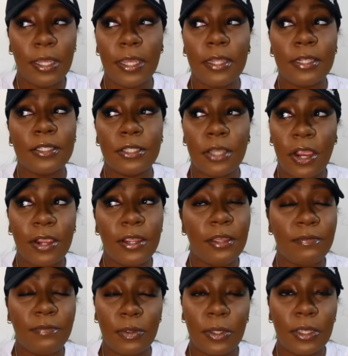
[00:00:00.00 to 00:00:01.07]
and sorry
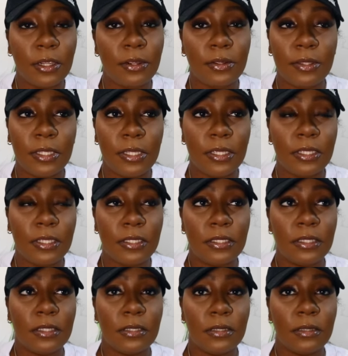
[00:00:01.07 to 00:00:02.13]
if you hear
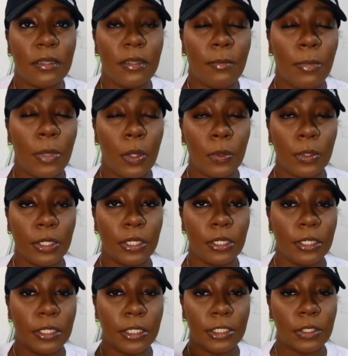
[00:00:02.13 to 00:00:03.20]
these the mower
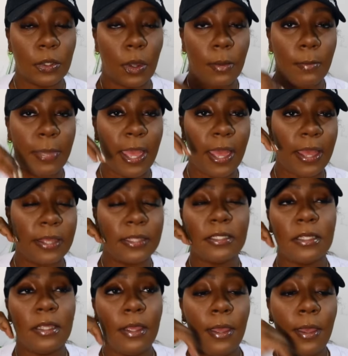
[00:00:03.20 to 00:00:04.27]
is going past